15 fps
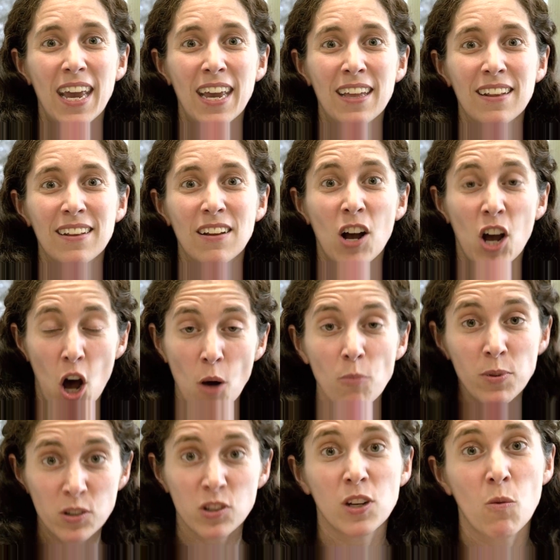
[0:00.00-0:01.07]
in
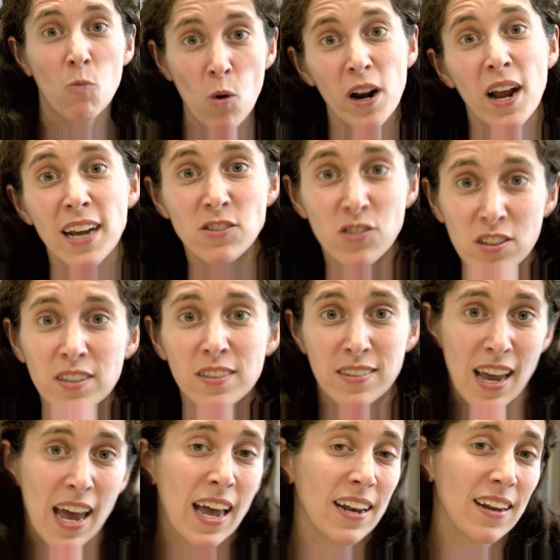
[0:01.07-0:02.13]
accomplishing what I just
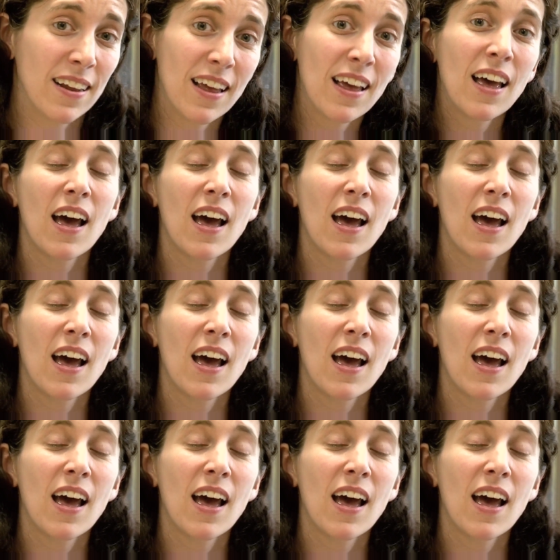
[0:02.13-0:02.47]
said